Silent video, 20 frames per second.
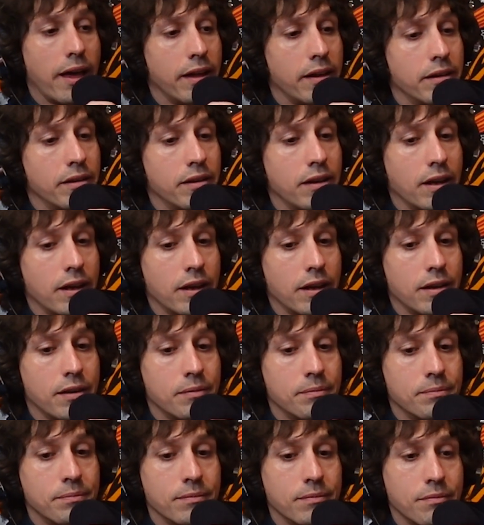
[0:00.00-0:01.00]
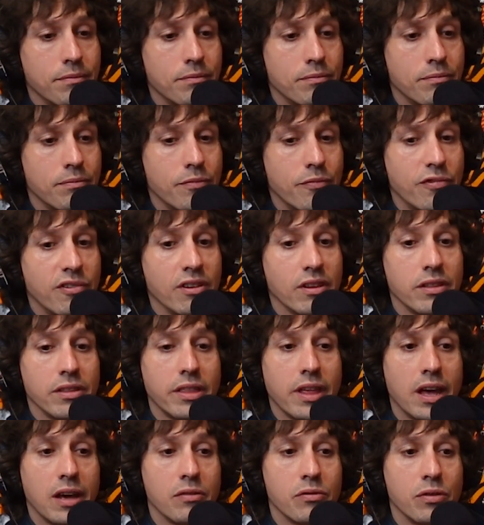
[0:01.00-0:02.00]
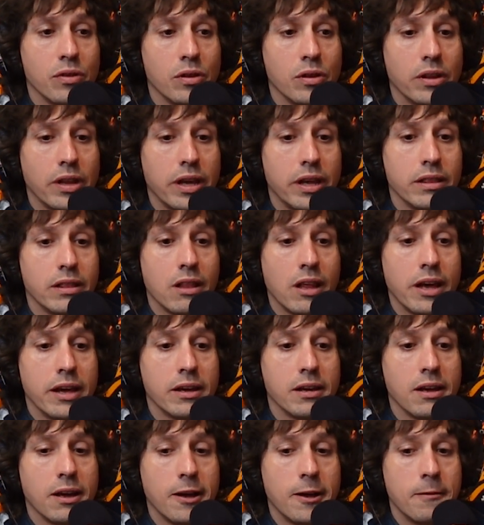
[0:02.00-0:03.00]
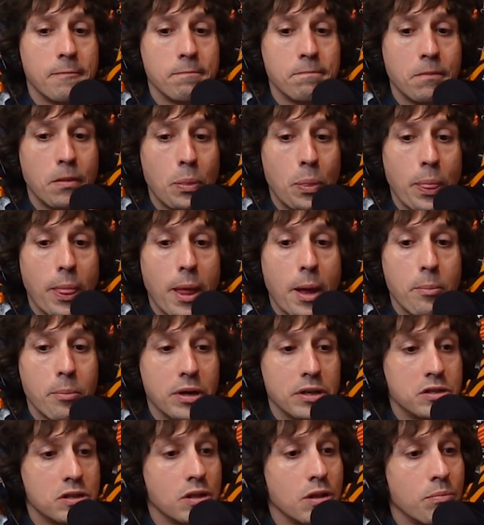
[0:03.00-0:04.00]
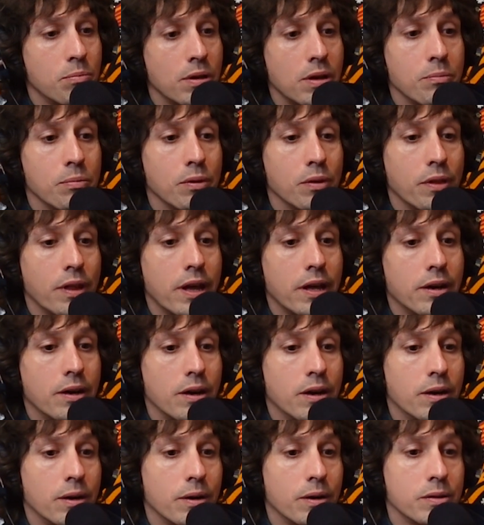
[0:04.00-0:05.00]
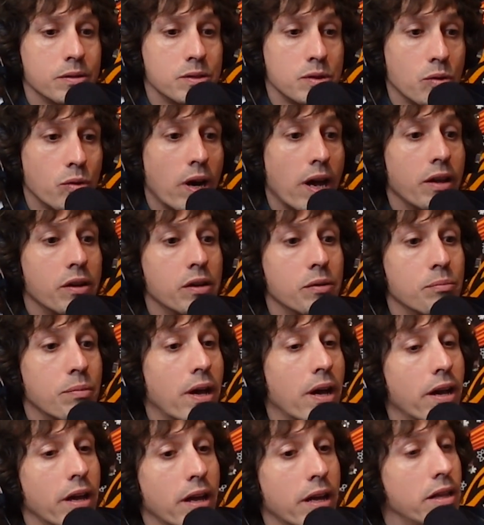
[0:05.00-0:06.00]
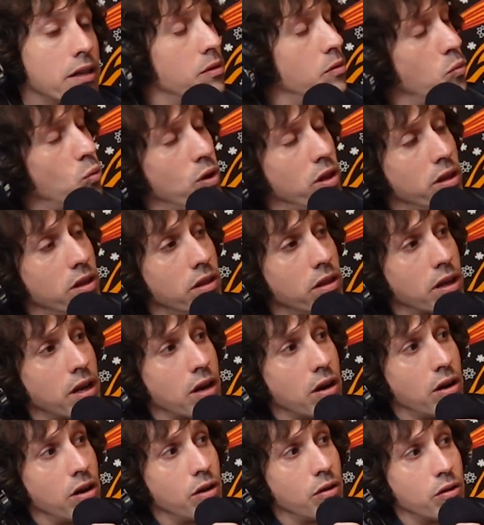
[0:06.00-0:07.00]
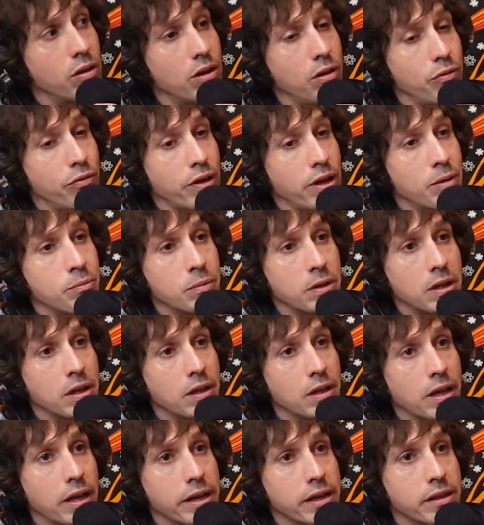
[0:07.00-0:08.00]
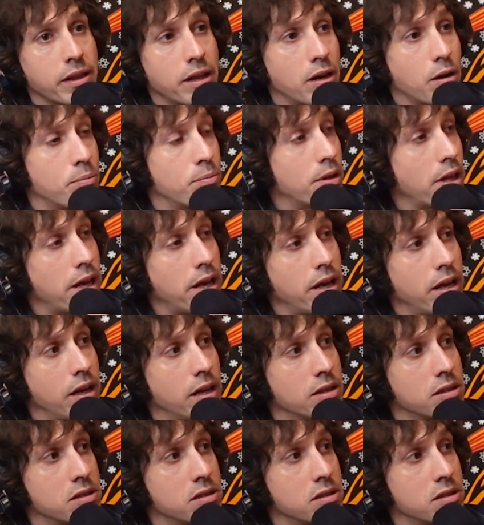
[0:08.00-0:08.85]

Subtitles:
And feeling thankful that like a bunch of the people that are surrounded by within the karaoke family, like that are playing and